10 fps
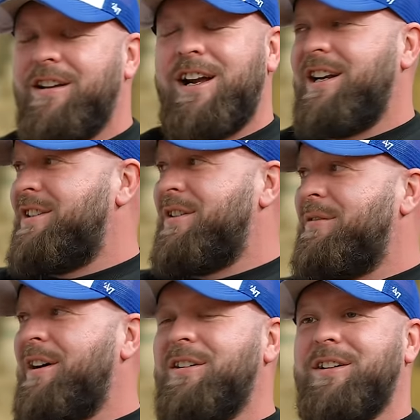Lady took
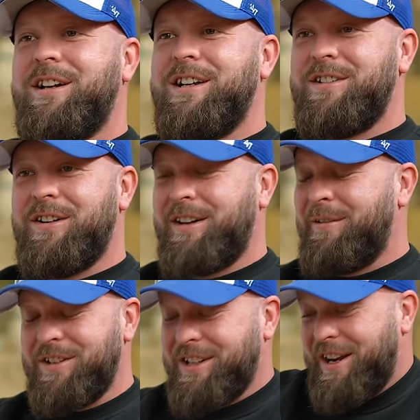one look at this dog that
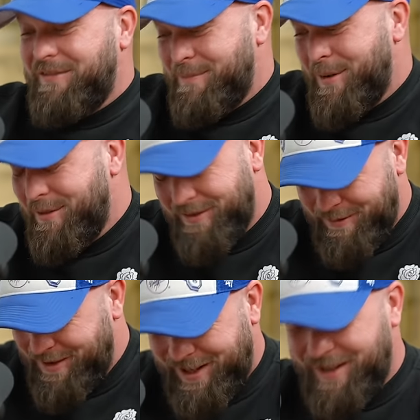wasn't even moving,
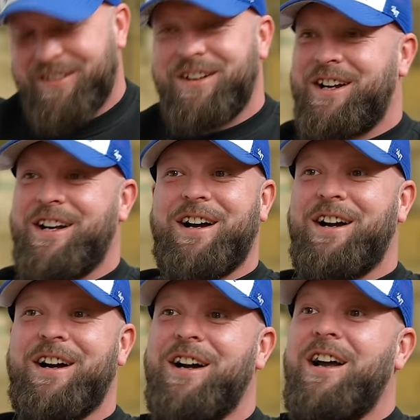wasn't even looking at
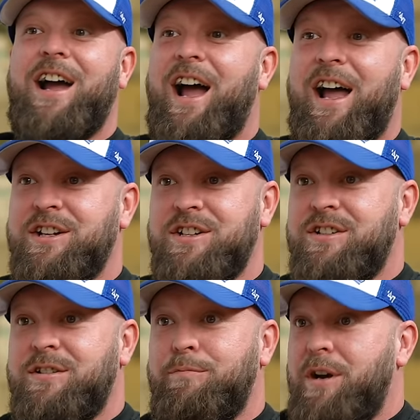her, and
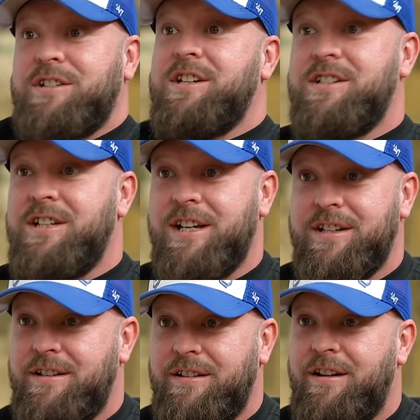just burst into
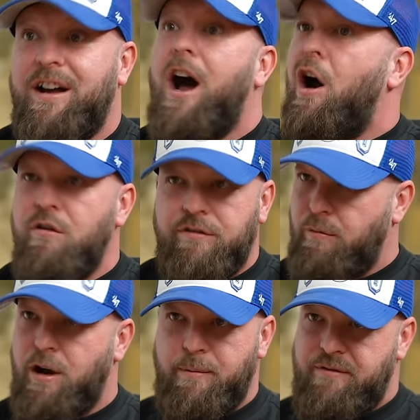tears.
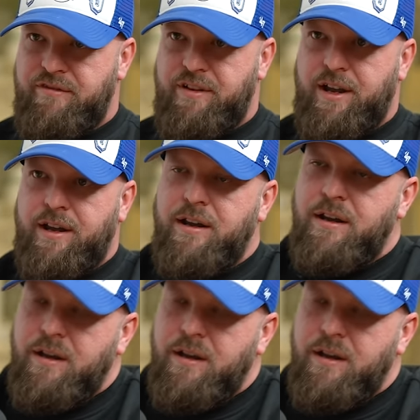Overwhelming fear.